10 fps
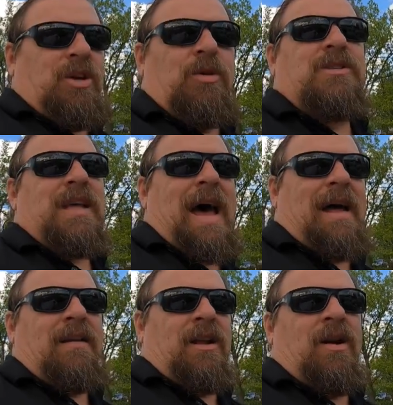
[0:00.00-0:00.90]
Use
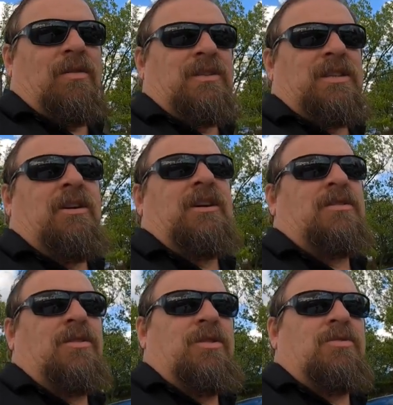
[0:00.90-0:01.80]
that, you know.
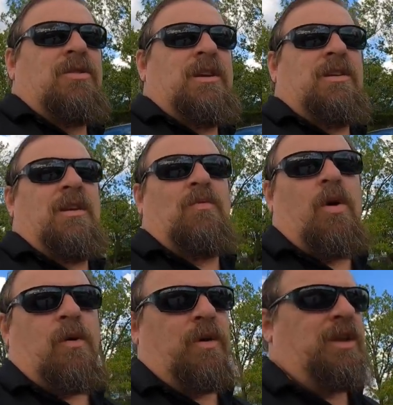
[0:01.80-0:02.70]
Sirius will usually
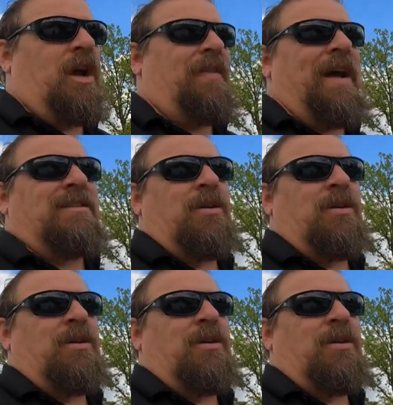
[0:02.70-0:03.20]
work with you on that.